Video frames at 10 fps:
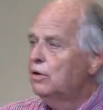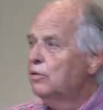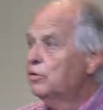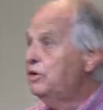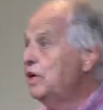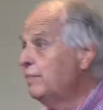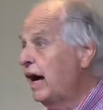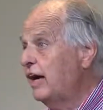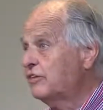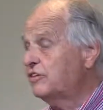Well,
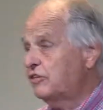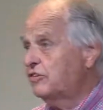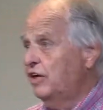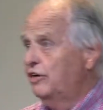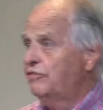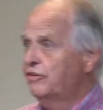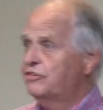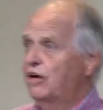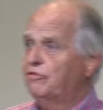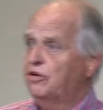Nehemiah sits there for
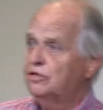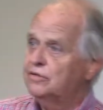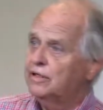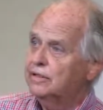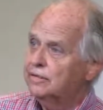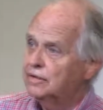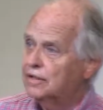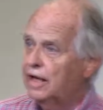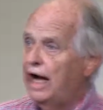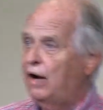several
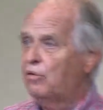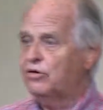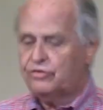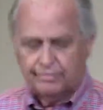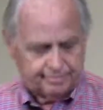hours.